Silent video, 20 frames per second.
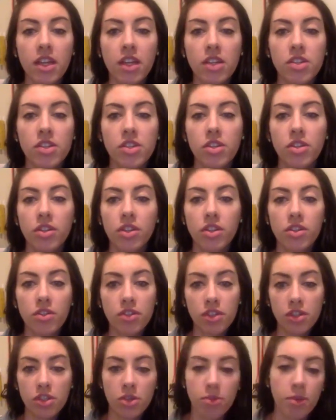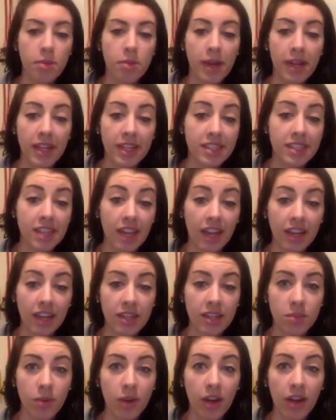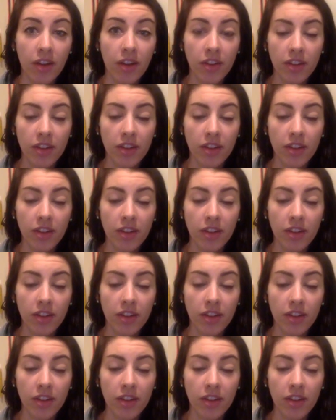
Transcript: So you could do the 2B Mindset as well.